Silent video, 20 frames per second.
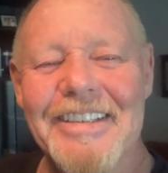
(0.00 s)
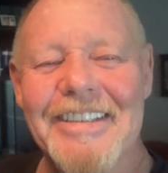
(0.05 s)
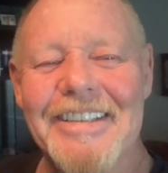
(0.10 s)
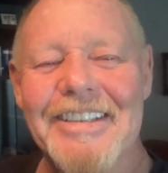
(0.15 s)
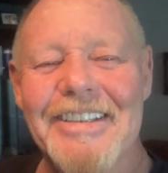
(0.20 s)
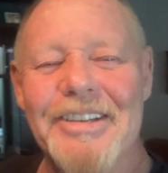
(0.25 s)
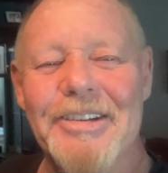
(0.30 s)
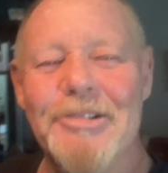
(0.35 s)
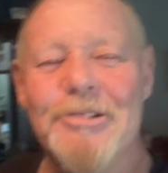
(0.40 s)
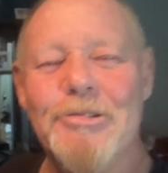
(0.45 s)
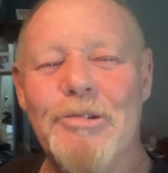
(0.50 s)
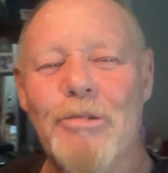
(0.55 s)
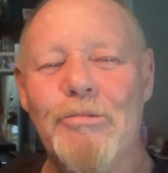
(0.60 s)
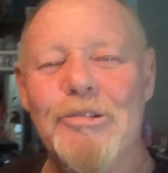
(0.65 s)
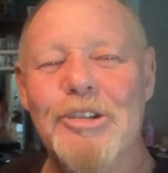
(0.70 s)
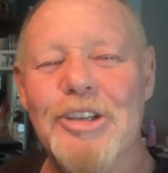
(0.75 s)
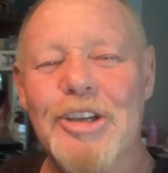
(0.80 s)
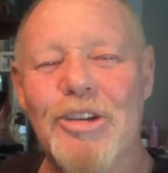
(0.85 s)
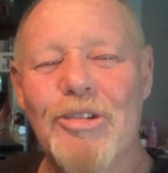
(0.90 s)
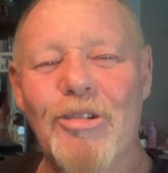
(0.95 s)
what
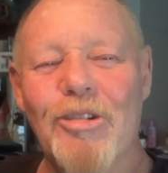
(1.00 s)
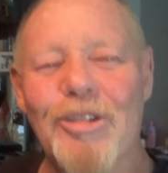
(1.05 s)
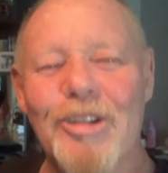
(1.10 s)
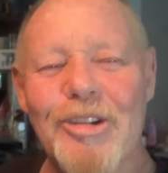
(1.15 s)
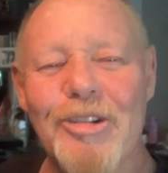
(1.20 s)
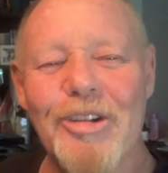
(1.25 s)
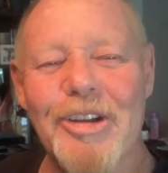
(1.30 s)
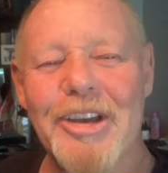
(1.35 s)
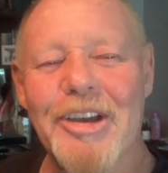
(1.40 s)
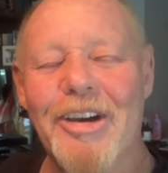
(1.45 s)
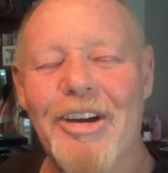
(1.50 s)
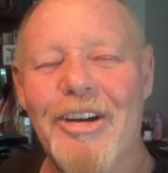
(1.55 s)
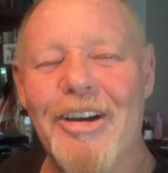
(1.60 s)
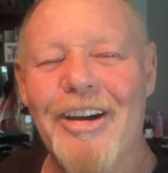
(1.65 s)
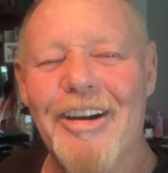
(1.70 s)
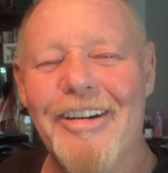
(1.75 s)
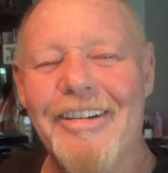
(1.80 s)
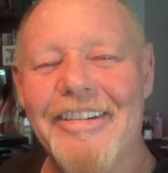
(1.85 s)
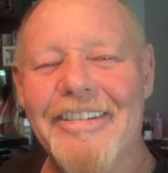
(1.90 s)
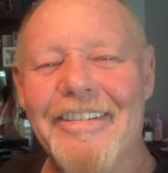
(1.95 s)
would you call it? Like,
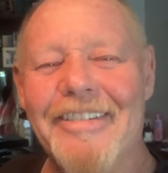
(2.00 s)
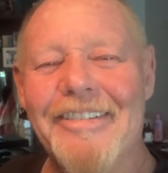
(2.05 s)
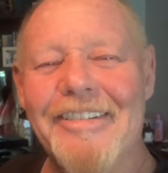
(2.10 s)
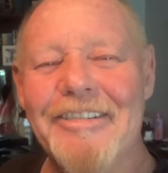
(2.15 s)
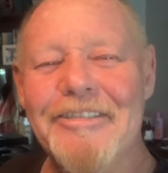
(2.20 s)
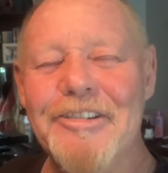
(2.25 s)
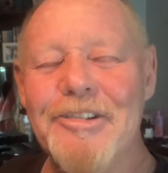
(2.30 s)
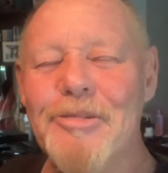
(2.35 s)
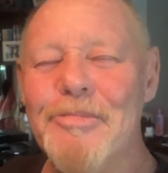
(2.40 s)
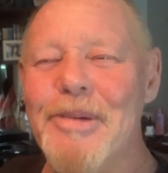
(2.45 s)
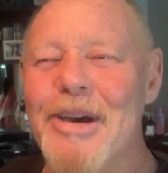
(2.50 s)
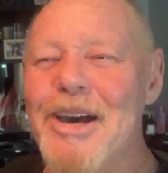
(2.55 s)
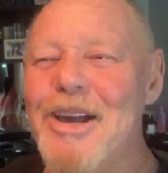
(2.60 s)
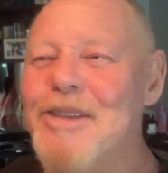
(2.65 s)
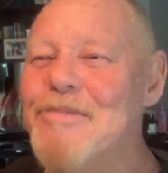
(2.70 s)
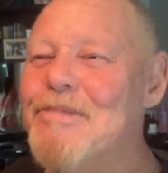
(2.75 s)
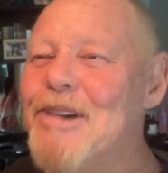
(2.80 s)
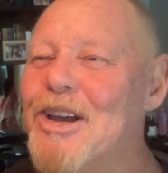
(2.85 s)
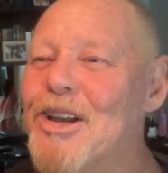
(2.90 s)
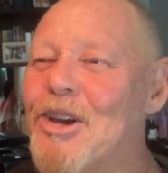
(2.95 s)
I feel bad
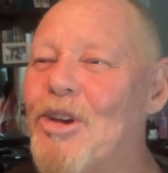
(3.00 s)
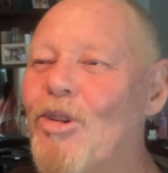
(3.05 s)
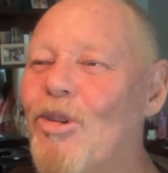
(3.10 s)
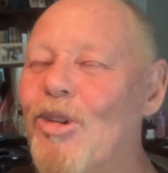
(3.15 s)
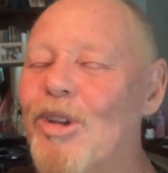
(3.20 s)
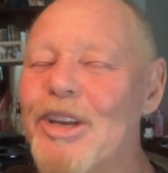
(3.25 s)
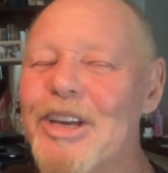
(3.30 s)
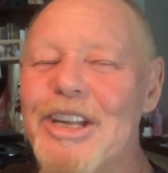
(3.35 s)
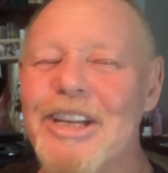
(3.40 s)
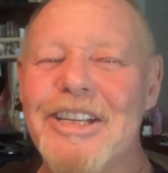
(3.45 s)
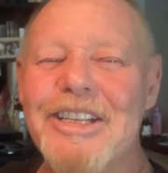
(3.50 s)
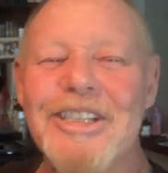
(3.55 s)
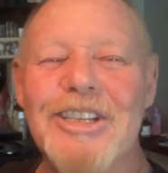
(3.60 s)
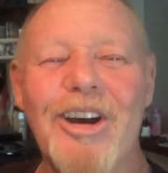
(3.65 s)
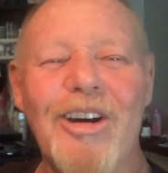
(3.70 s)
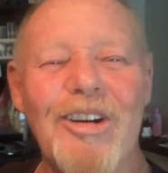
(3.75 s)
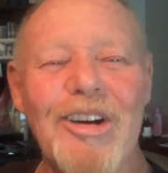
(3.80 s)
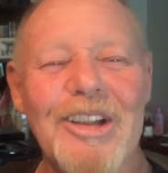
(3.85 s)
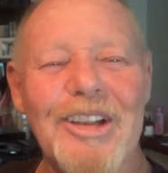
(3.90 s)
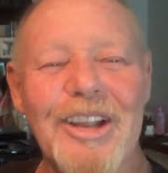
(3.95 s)
about calling it a
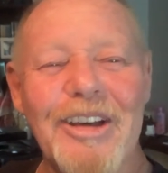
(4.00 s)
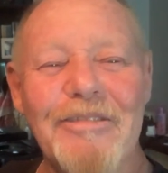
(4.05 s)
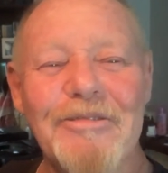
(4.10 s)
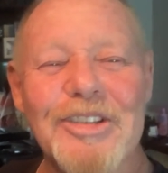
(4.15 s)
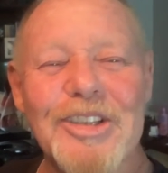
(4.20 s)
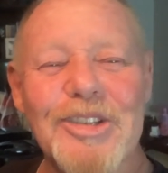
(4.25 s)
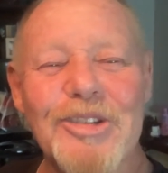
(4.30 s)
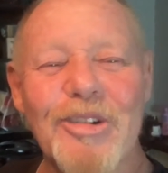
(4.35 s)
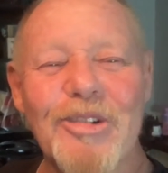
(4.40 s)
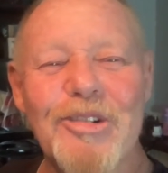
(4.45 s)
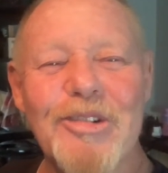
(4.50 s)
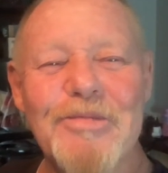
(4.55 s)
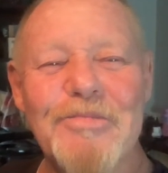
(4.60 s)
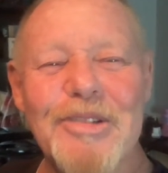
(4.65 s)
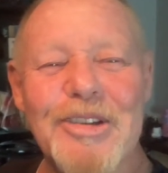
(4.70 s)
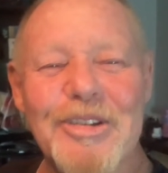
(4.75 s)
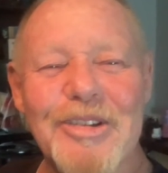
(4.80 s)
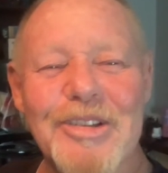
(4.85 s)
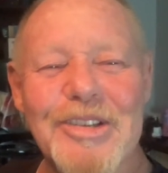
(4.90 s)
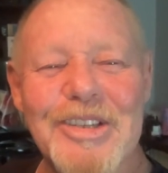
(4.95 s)
Thai love story,
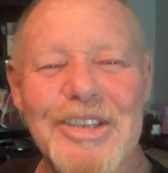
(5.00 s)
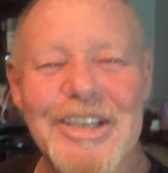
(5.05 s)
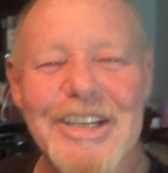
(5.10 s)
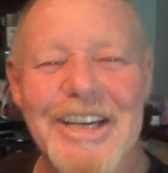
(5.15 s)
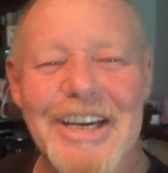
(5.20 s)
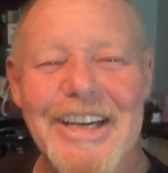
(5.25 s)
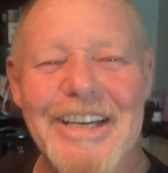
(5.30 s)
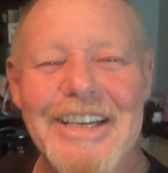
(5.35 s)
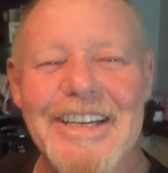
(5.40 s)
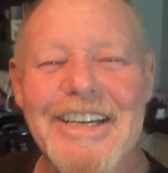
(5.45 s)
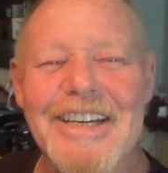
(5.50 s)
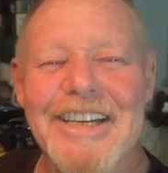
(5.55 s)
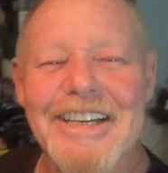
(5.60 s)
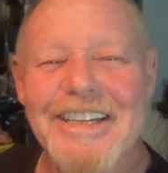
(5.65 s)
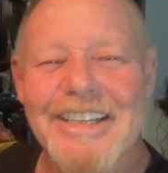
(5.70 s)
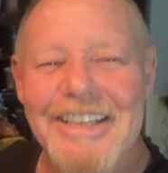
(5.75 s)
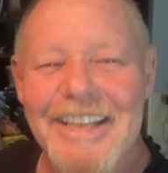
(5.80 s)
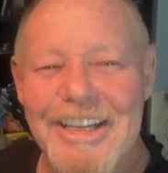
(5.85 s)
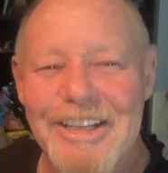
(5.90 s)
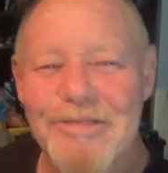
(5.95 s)
because
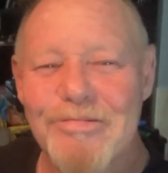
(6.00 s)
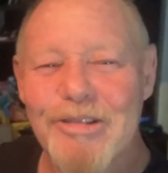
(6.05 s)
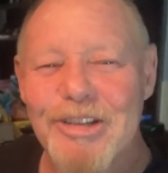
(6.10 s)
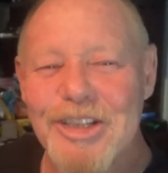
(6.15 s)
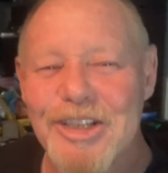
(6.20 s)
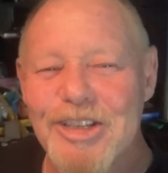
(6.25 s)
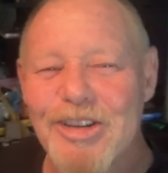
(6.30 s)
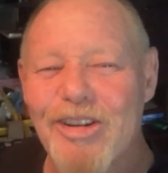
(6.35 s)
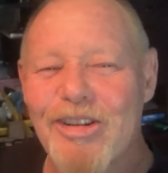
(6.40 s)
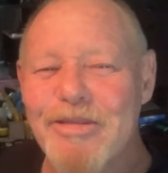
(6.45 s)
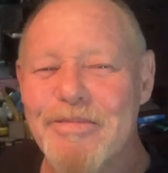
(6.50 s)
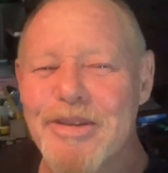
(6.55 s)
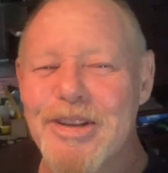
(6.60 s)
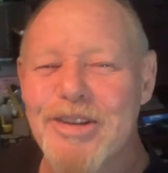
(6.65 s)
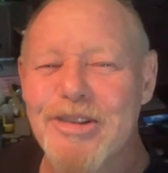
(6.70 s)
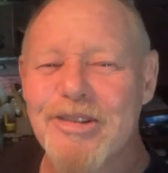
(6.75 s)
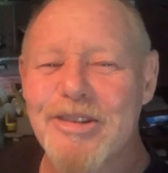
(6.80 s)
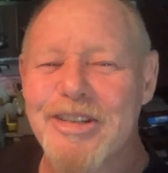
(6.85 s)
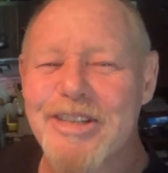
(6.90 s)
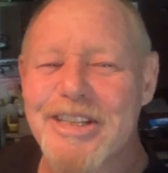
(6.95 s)
that's what Simon
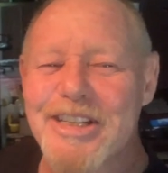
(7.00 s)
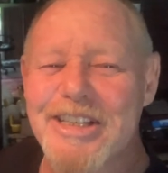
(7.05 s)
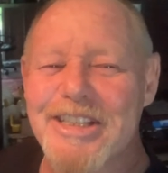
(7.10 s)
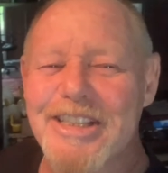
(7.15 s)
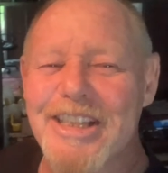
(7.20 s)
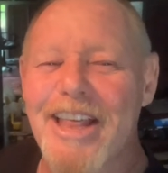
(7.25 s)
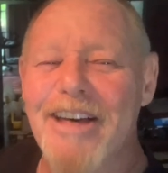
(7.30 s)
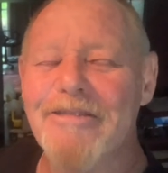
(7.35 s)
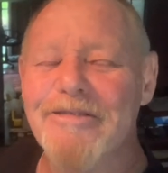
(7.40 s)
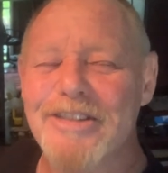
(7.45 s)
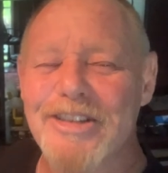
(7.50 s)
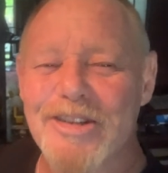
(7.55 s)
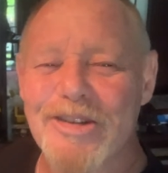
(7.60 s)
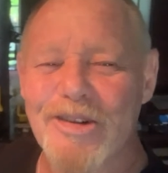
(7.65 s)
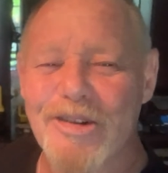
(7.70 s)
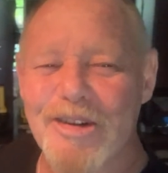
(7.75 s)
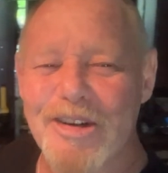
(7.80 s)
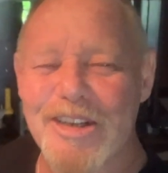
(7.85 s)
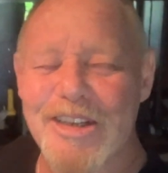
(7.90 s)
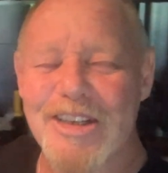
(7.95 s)
uses, love
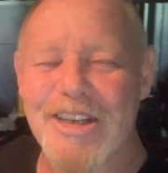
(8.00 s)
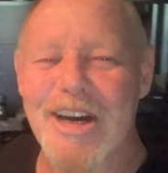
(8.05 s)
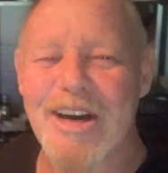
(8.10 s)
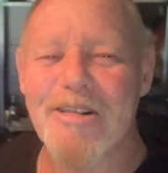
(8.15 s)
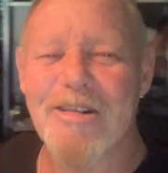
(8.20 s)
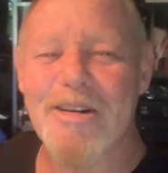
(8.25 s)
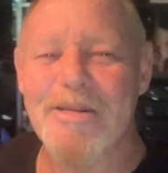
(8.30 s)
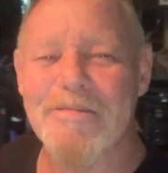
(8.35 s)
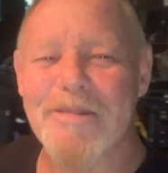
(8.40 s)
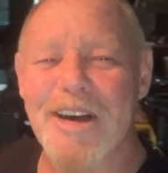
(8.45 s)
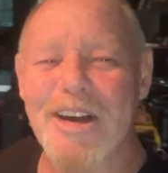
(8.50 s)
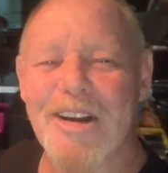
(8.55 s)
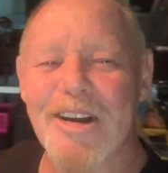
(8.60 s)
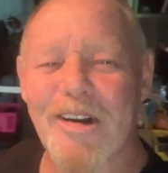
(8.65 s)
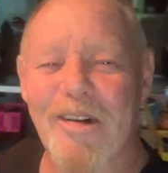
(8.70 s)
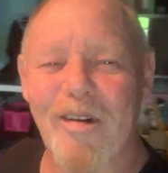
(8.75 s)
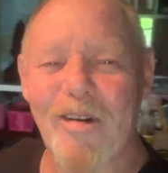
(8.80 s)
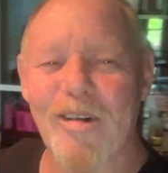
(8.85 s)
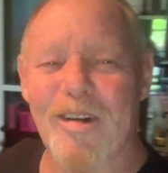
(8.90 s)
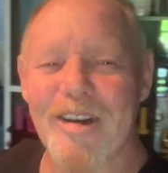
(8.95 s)
story. So I'm going to
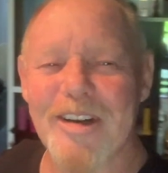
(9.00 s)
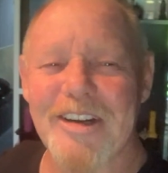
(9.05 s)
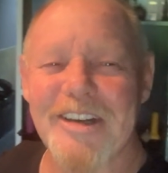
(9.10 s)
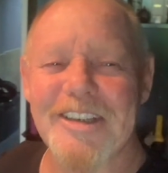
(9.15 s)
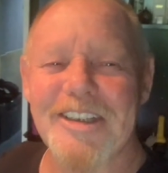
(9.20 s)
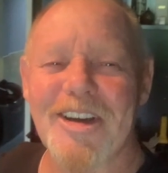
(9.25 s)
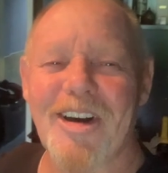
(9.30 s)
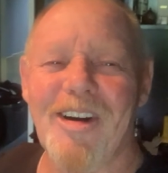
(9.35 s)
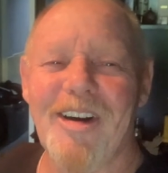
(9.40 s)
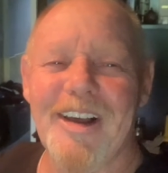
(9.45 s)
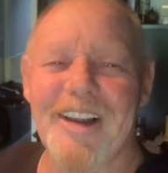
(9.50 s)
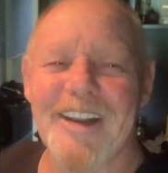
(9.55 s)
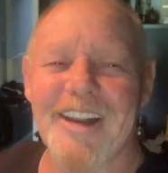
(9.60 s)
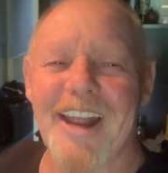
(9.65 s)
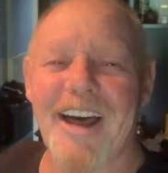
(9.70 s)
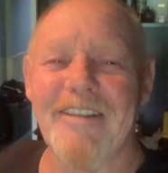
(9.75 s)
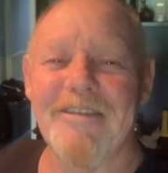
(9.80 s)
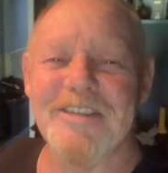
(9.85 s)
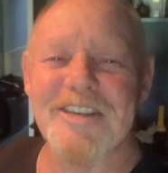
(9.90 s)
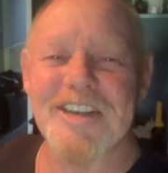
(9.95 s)
call it a Thai
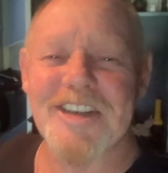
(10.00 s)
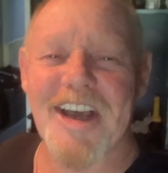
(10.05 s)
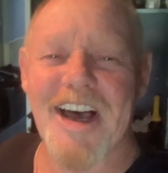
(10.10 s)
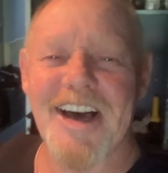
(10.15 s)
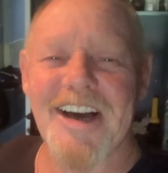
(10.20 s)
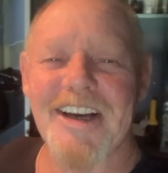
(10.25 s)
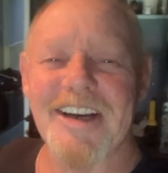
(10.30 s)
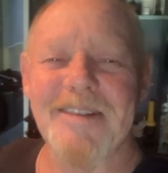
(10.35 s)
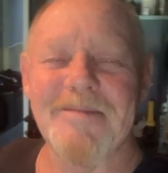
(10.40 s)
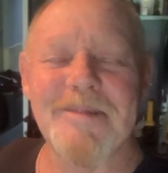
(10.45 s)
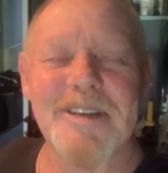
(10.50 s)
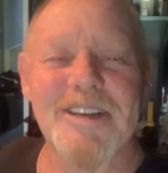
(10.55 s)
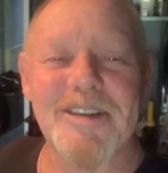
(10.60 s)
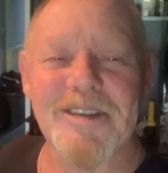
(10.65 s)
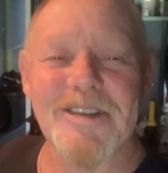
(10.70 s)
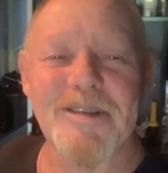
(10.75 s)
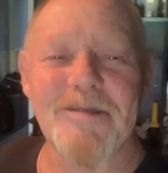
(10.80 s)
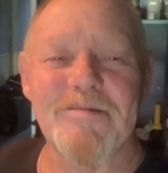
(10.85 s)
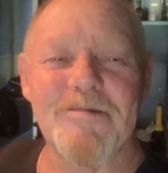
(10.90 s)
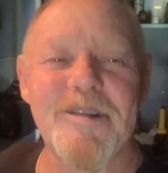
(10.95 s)
love saga,
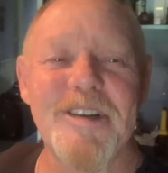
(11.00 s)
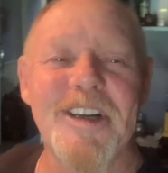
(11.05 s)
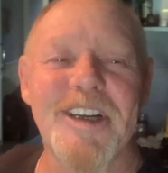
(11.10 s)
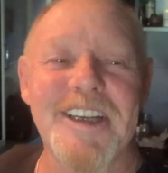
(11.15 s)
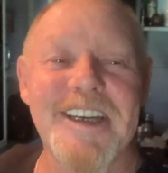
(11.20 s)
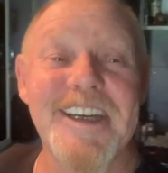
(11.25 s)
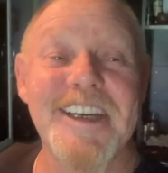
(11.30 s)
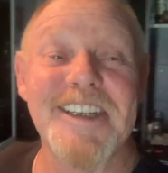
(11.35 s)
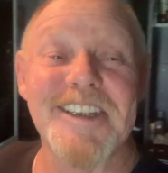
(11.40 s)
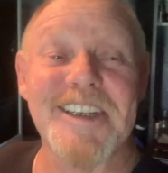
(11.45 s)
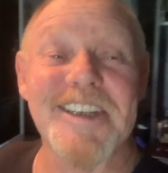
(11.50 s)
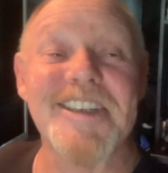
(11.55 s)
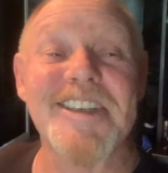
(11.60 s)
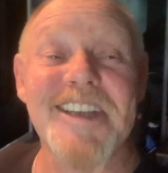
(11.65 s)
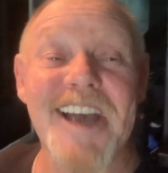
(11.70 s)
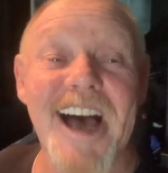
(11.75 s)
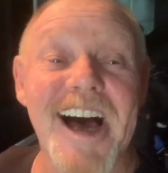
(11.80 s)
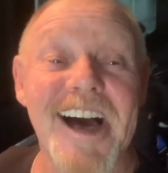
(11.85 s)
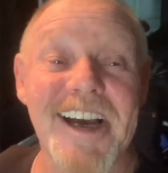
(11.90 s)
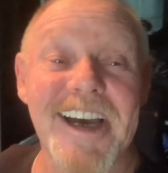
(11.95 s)
because it really is a
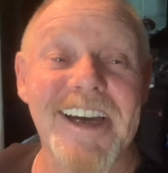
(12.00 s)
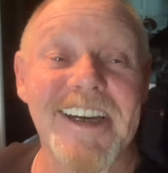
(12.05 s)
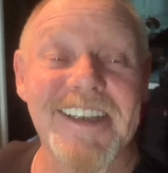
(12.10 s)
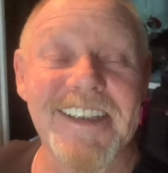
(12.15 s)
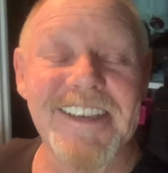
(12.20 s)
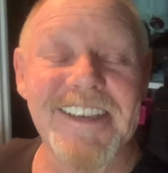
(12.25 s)
saga.